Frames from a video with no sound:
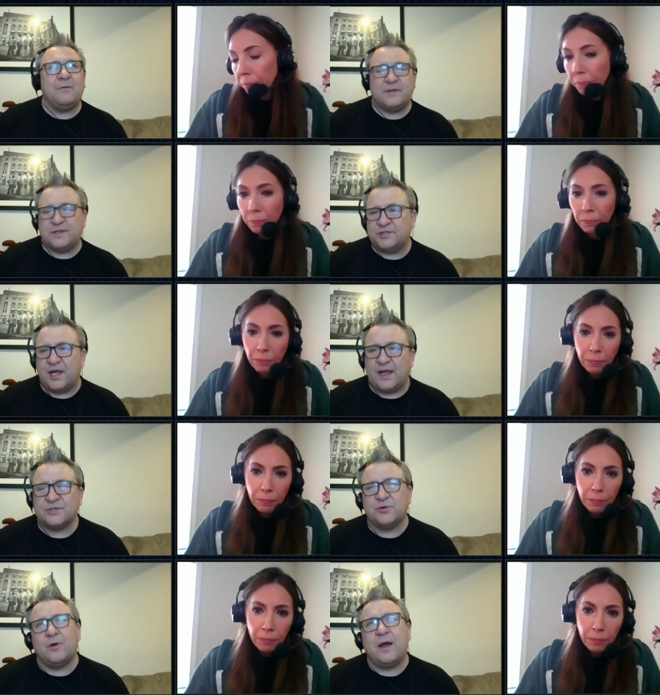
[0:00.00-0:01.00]
Speaker 1: with the
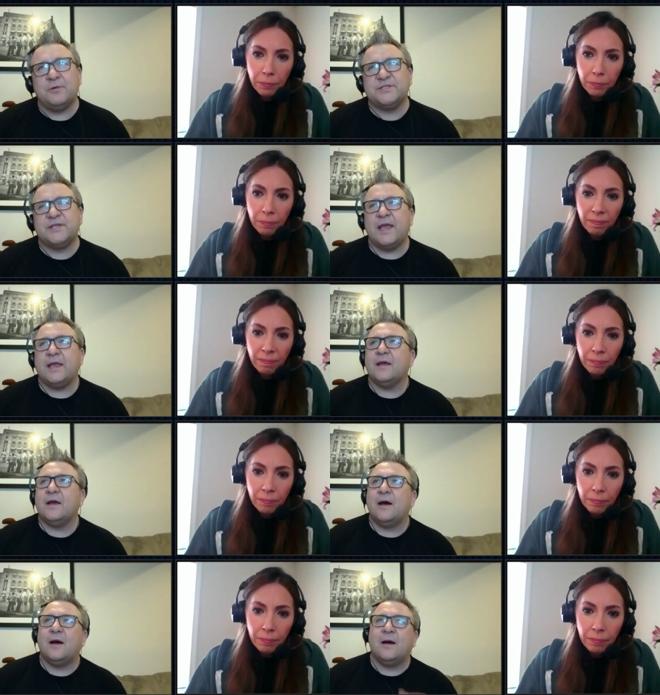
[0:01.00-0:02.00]
Giants, or I would say.
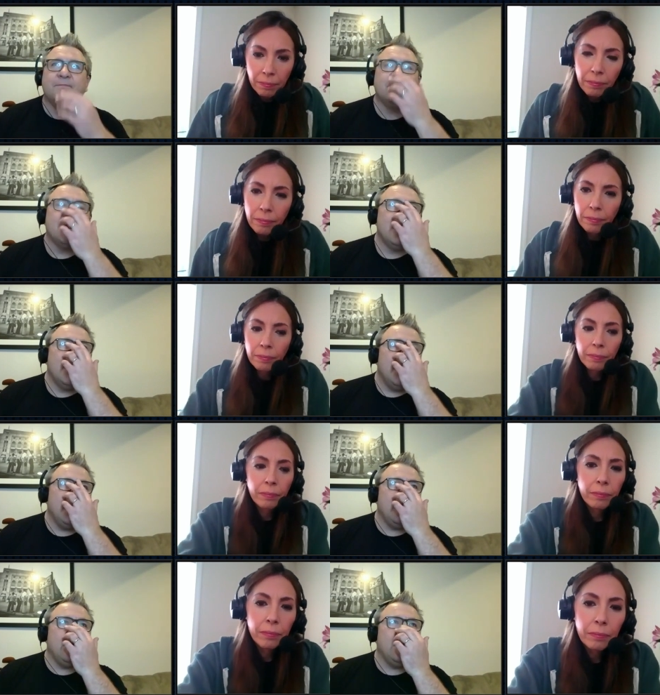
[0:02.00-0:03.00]
Um,
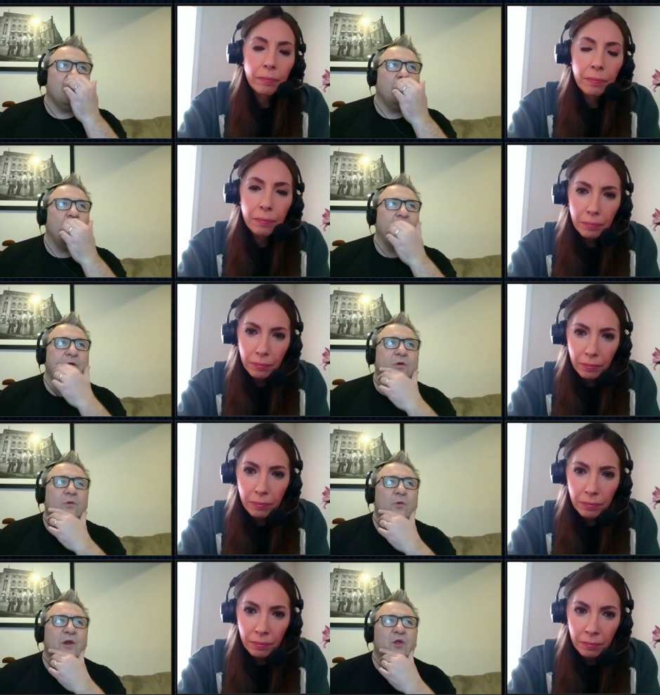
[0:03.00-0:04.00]
you know when you
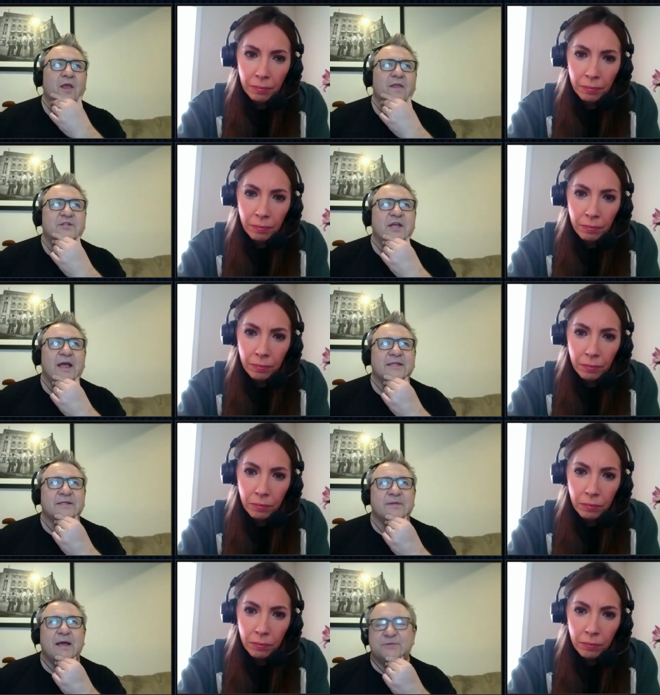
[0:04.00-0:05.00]
when you look at the Giants,
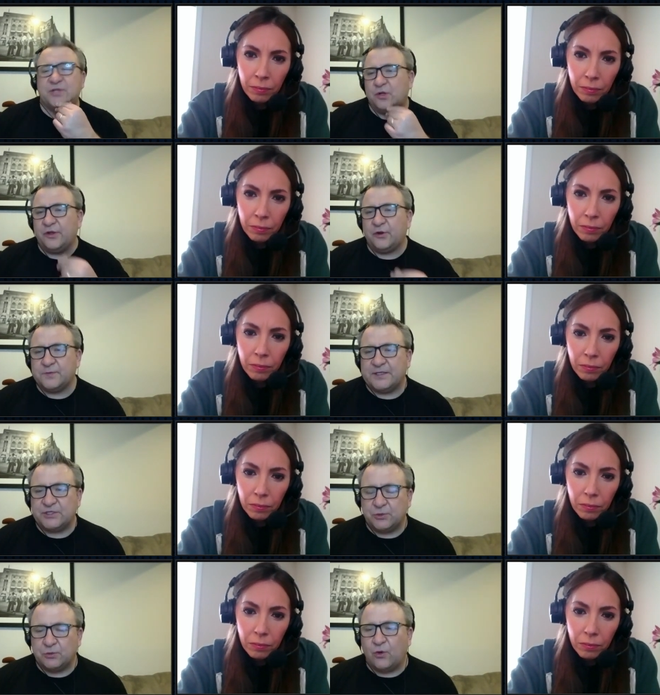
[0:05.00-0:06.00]
sometimes they're a little bit
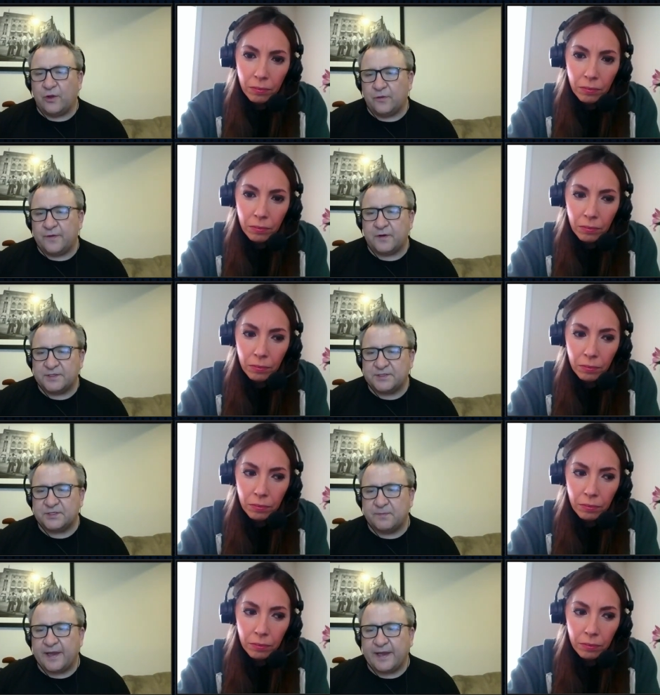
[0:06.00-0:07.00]
too loyal in their
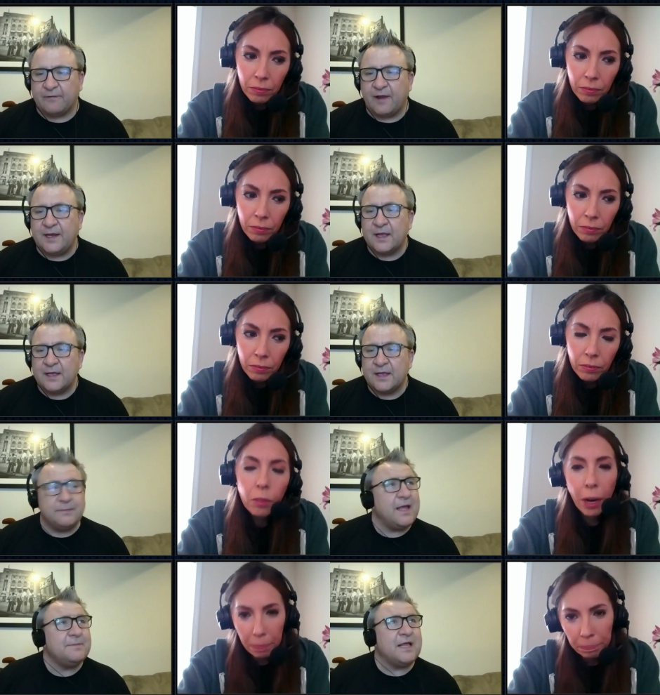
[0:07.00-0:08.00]
decision making, right?
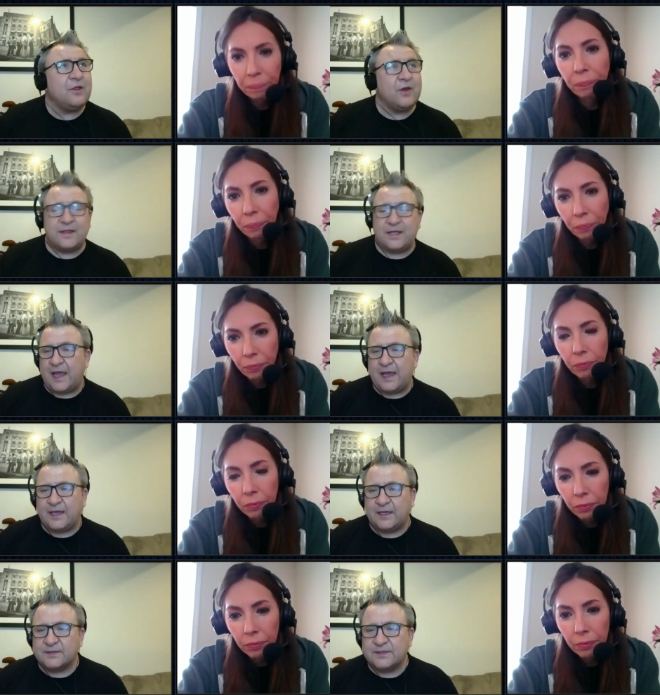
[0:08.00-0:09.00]
Sometimes right. I look at the
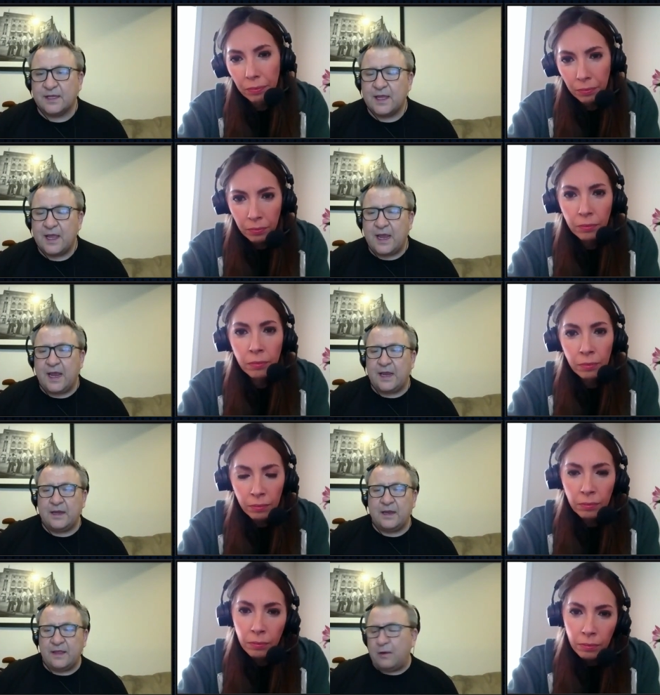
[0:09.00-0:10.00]
Yankees
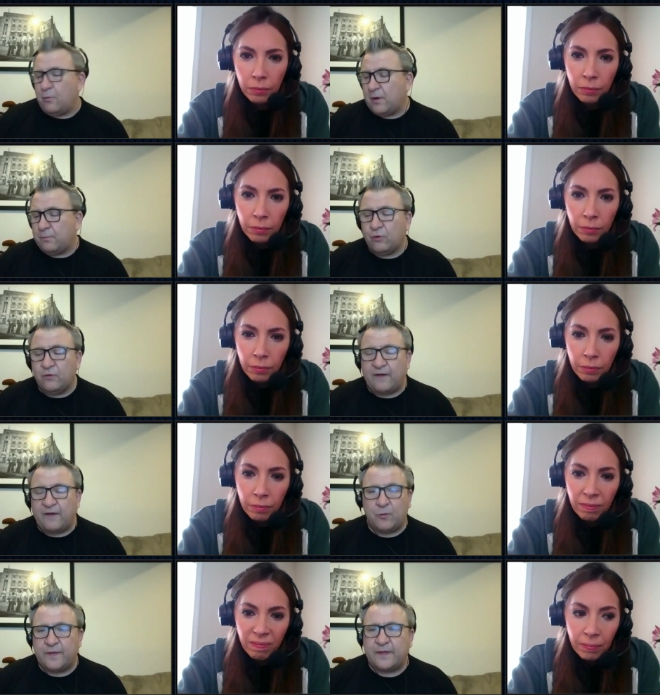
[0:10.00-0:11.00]
and they want to prove
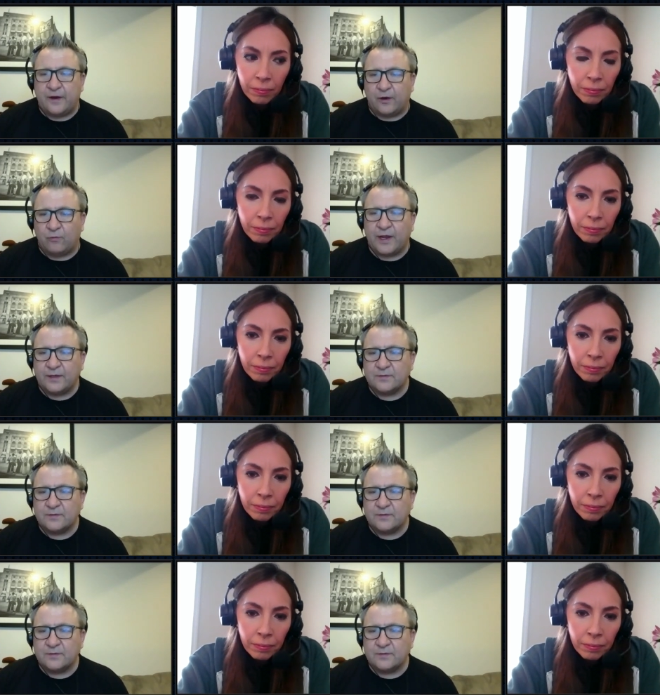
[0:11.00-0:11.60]
everyone that they're right.